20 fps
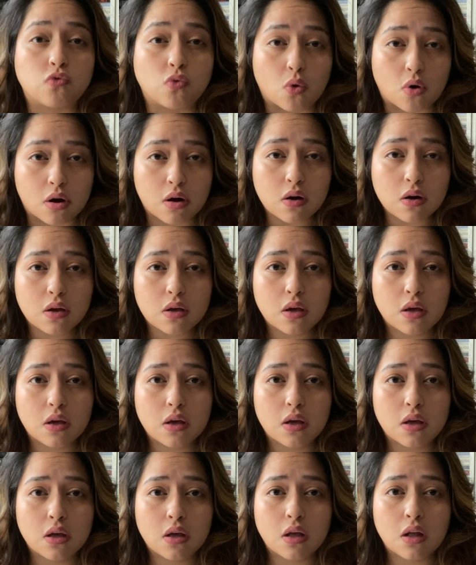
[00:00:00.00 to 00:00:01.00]
work,
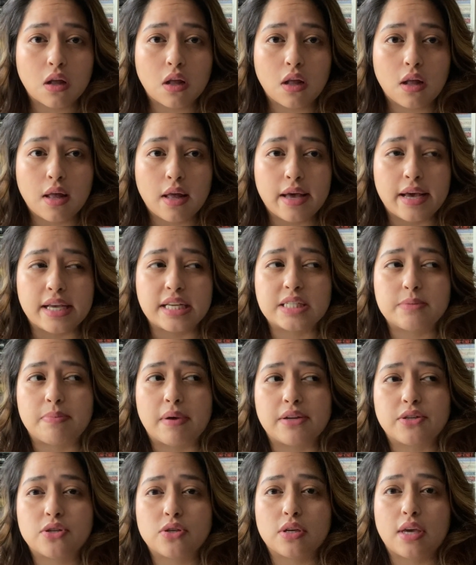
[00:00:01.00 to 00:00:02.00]

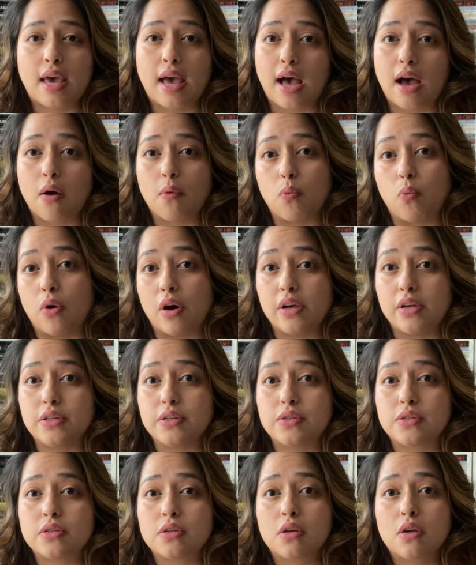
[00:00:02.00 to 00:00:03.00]
especially I
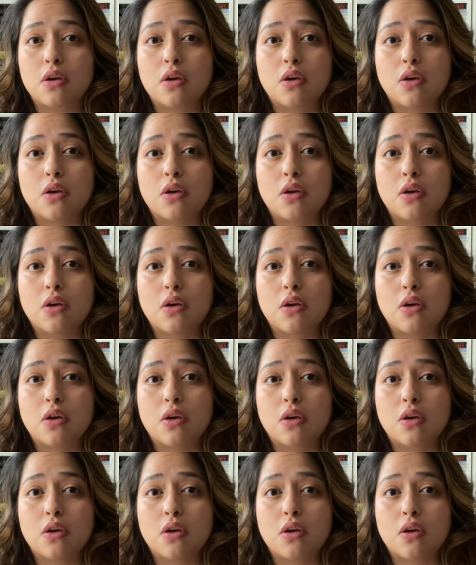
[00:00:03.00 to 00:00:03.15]
was